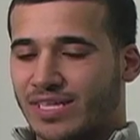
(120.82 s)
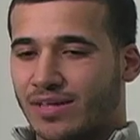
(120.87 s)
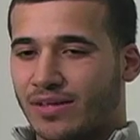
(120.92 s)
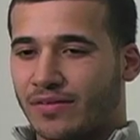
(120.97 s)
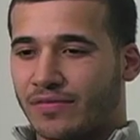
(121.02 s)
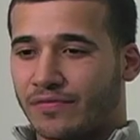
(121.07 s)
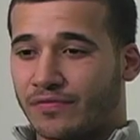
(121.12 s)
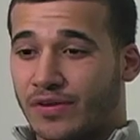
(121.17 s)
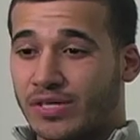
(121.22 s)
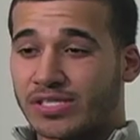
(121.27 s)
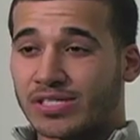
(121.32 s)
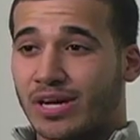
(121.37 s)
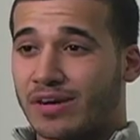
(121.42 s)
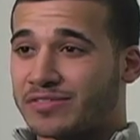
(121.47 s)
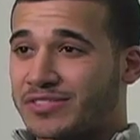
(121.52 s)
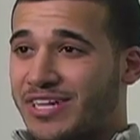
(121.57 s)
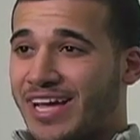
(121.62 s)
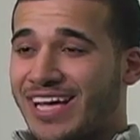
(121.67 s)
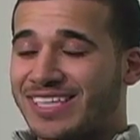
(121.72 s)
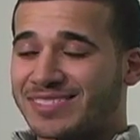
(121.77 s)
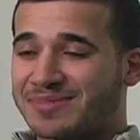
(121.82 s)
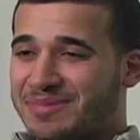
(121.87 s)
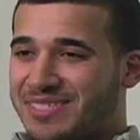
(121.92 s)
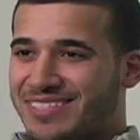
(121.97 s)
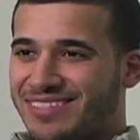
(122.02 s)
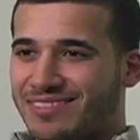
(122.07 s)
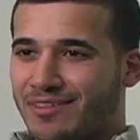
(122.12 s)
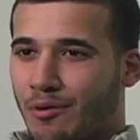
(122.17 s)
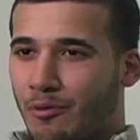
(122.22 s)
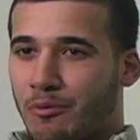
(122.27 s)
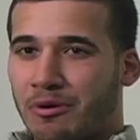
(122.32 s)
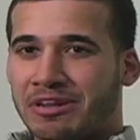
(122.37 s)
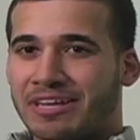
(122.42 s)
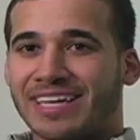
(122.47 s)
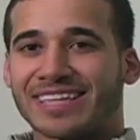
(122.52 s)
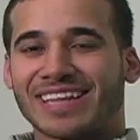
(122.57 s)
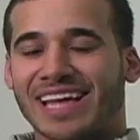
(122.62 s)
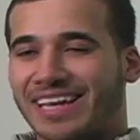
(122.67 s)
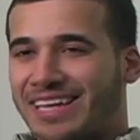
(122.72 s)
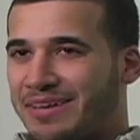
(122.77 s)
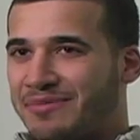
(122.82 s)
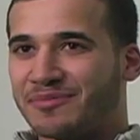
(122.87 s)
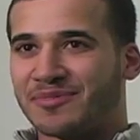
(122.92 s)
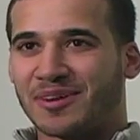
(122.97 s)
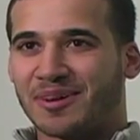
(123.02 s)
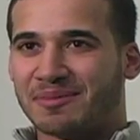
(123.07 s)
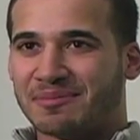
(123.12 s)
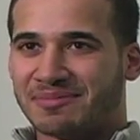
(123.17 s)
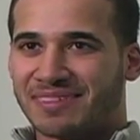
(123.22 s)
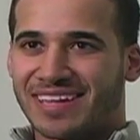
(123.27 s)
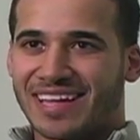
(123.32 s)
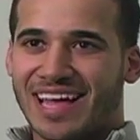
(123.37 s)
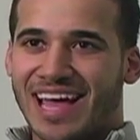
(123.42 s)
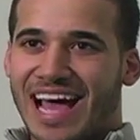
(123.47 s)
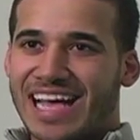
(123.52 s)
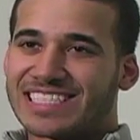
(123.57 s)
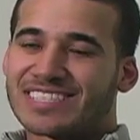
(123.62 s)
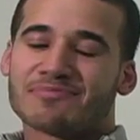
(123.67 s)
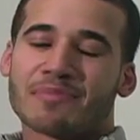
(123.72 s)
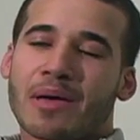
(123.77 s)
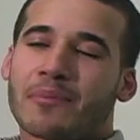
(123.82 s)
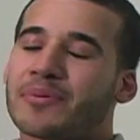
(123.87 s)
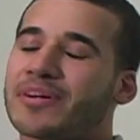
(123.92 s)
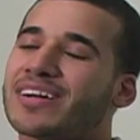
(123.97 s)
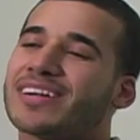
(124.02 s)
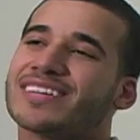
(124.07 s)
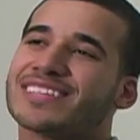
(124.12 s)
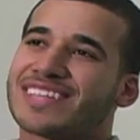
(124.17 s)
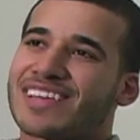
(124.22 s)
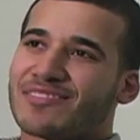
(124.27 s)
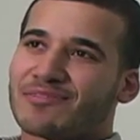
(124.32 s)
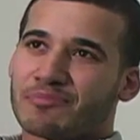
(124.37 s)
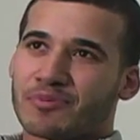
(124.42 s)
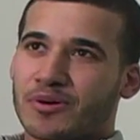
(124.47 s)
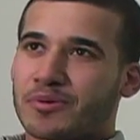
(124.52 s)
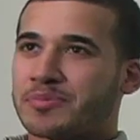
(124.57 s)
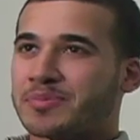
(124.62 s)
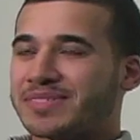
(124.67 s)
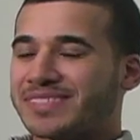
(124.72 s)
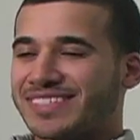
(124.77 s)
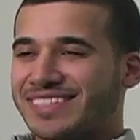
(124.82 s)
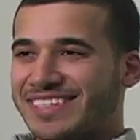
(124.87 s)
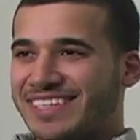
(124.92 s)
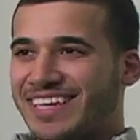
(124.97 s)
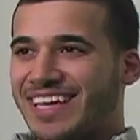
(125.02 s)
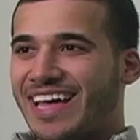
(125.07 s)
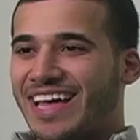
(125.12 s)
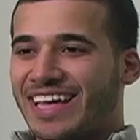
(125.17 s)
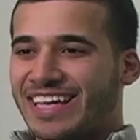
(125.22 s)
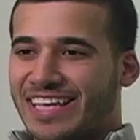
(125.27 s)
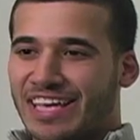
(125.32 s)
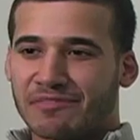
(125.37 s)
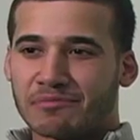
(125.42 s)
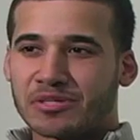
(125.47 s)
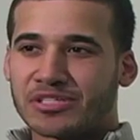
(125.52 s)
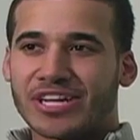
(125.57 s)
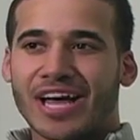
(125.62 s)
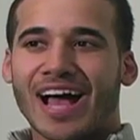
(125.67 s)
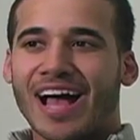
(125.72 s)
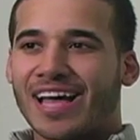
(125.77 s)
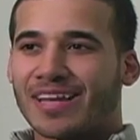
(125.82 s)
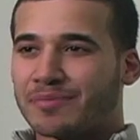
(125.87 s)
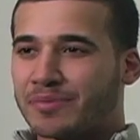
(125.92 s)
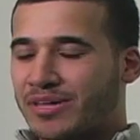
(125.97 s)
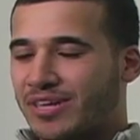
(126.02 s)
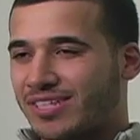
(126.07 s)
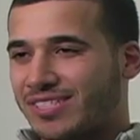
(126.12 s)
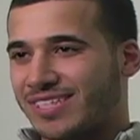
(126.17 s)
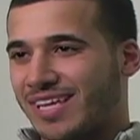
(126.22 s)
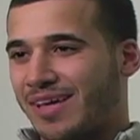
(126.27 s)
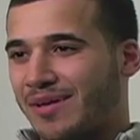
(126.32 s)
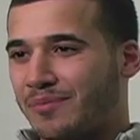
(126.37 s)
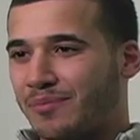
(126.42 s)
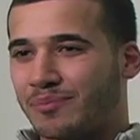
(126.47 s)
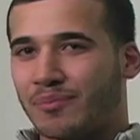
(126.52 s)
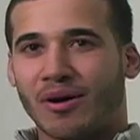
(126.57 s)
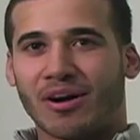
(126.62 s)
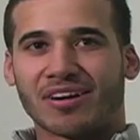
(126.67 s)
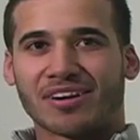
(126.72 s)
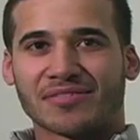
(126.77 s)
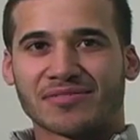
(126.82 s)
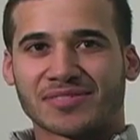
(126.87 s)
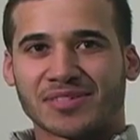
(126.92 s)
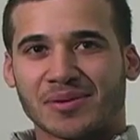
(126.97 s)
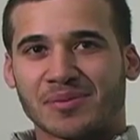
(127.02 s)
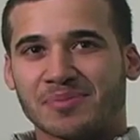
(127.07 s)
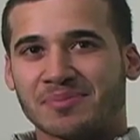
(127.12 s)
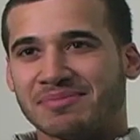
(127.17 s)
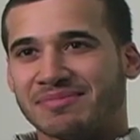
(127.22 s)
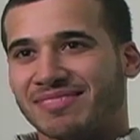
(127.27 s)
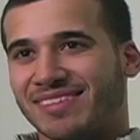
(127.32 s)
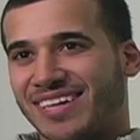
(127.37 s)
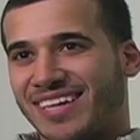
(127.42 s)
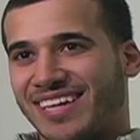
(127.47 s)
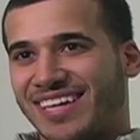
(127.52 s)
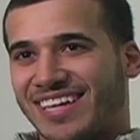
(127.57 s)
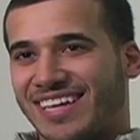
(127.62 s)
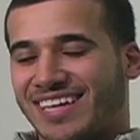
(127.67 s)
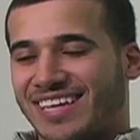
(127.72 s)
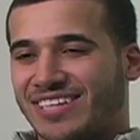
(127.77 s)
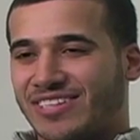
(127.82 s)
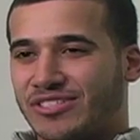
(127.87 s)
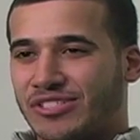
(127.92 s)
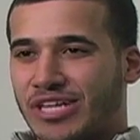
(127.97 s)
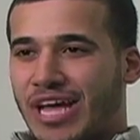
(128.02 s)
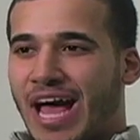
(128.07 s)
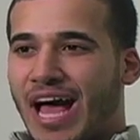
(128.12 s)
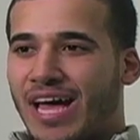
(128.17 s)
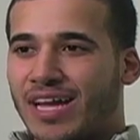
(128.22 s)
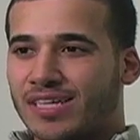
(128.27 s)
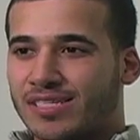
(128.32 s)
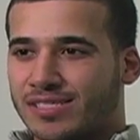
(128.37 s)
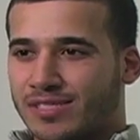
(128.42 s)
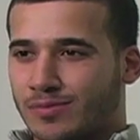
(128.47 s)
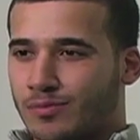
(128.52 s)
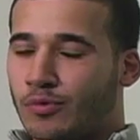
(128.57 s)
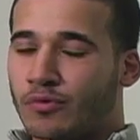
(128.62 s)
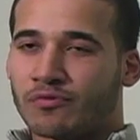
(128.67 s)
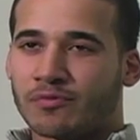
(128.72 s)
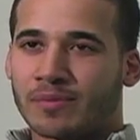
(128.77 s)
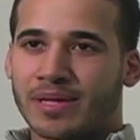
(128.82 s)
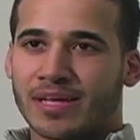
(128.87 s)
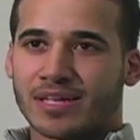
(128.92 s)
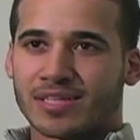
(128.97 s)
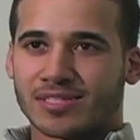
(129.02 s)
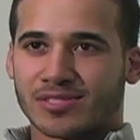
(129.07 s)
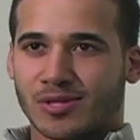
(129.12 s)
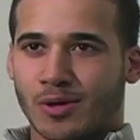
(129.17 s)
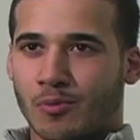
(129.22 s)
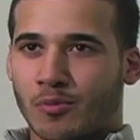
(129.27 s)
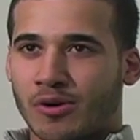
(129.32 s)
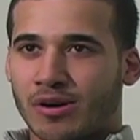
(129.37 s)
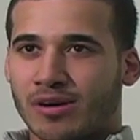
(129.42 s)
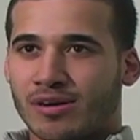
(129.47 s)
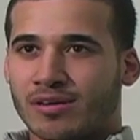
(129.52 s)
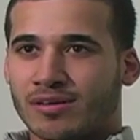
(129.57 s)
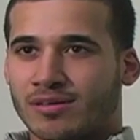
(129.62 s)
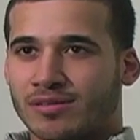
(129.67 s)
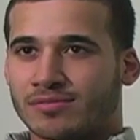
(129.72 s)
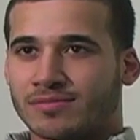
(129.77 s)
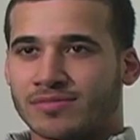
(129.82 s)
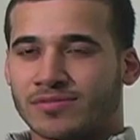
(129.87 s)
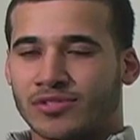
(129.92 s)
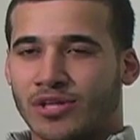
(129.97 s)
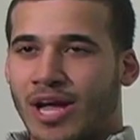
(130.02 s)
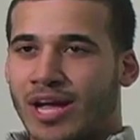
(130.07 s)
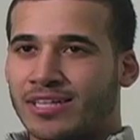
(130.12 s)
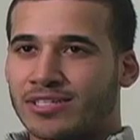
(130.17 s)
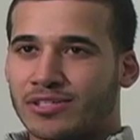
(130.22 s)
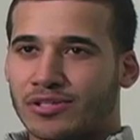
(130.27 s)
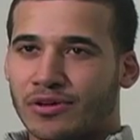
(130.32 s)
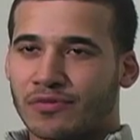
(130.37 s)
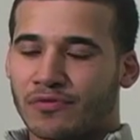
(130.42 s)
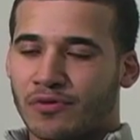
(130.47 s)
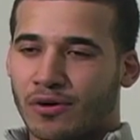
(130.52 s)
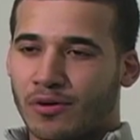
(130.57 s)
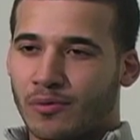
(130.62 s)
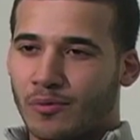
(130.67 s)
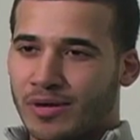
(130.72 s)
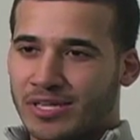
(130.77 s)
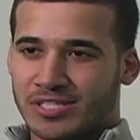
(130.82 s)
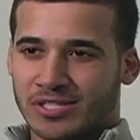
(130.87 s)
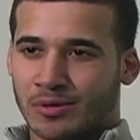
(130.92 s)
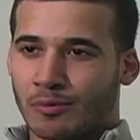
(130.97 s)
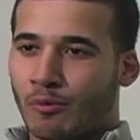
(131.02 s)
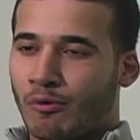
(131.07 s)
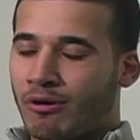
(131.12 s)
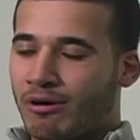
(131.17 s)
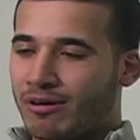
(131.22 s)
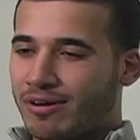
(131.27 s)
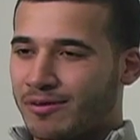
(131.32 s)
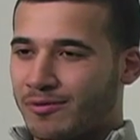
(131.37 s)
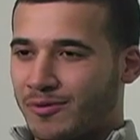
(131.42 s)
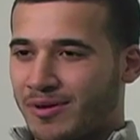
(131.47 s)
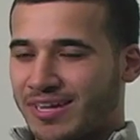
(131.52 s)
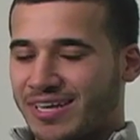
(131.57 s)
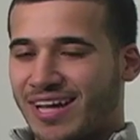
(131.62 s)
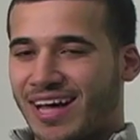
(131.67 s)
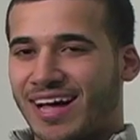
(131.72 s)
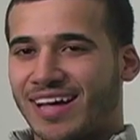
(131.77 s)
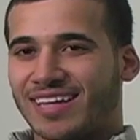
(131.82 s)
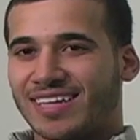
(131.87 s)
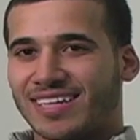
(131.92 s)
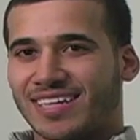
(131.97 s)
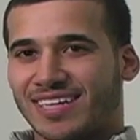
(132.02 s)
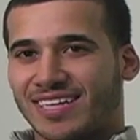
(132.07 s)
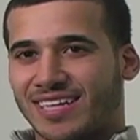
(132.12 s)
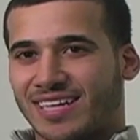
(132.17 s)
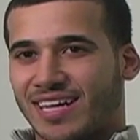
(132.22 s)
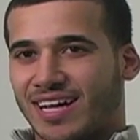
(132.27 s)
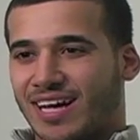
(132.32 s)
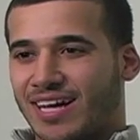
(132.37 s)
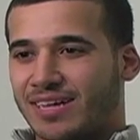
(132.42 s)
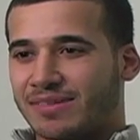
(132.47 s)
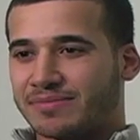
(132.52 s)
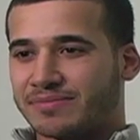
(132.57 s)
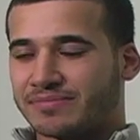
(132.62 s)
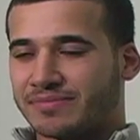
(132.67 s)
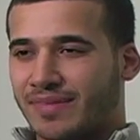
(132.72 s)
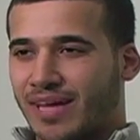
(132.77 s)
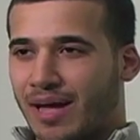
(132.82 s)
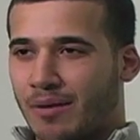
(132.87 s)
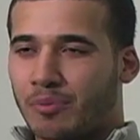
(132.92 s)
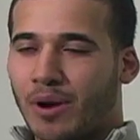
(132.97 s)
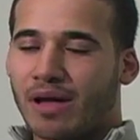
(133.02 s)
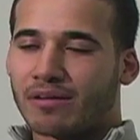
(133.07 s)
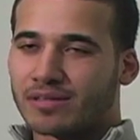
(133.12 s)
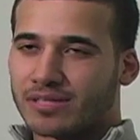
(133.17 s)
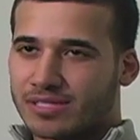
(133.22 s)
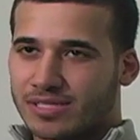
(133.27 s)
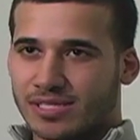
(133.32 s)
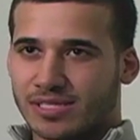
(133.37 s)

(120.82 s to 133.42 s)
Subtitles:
First off, she asked me, where do you get that name from? As if my parents have purposely gave me jihad because I'm part of some jihadist movement somewhere or trying to look for a waging war or whatnot. I probably